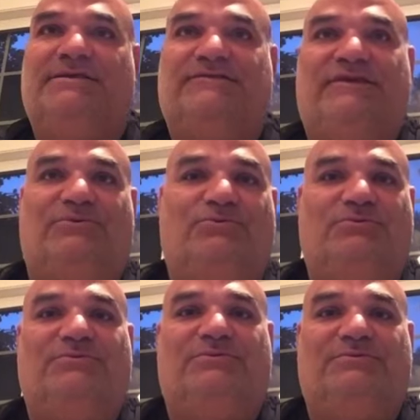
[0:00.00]
I said, we'll,
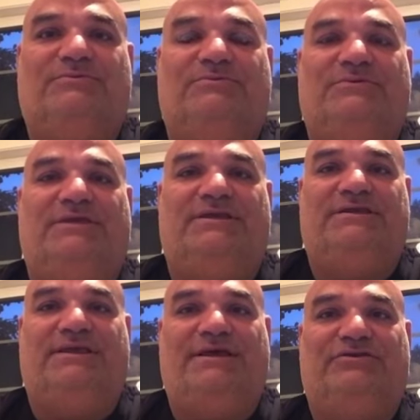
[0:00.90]
we'll get
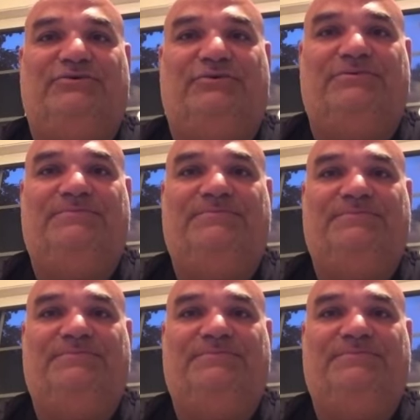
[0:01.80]
to the actual